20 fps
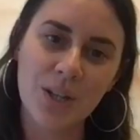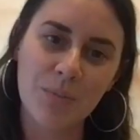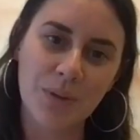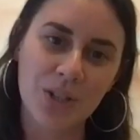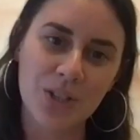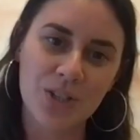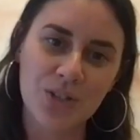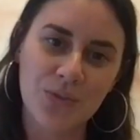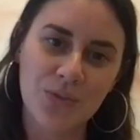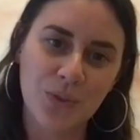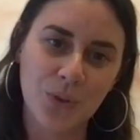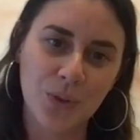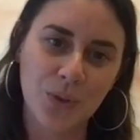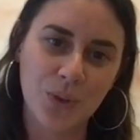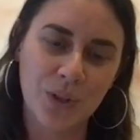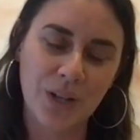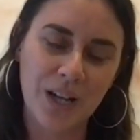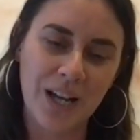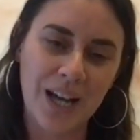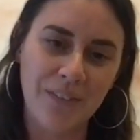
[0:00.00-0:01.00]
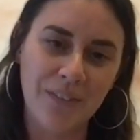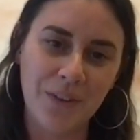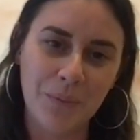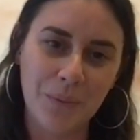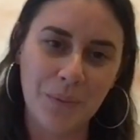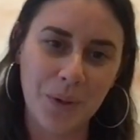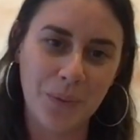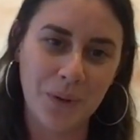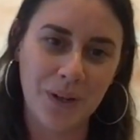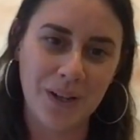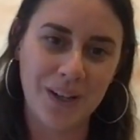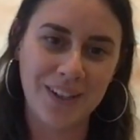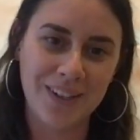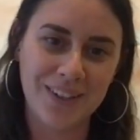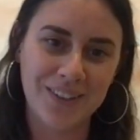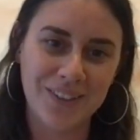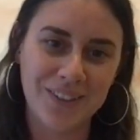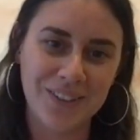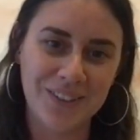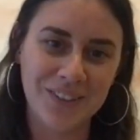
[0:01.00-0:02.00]
much for having my
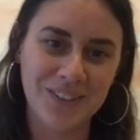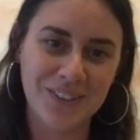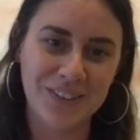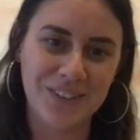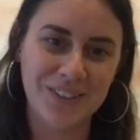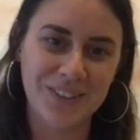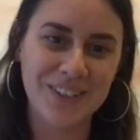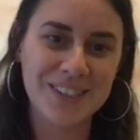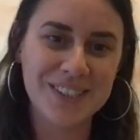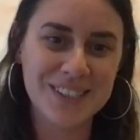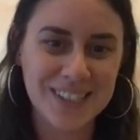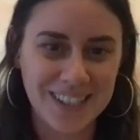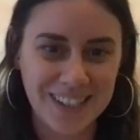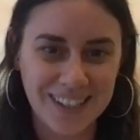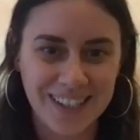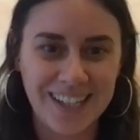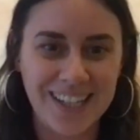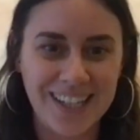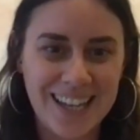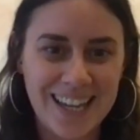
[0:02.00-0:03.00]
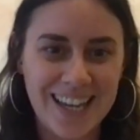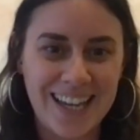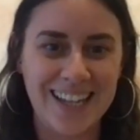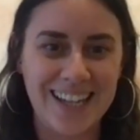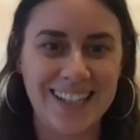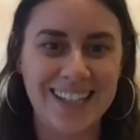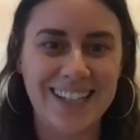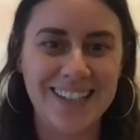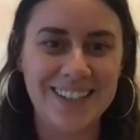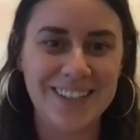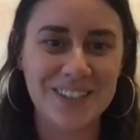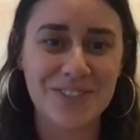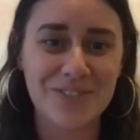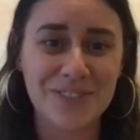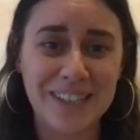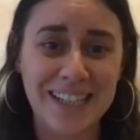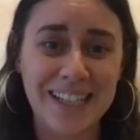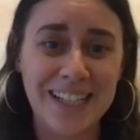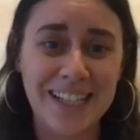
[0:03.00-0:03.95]
work on your site, and it looks really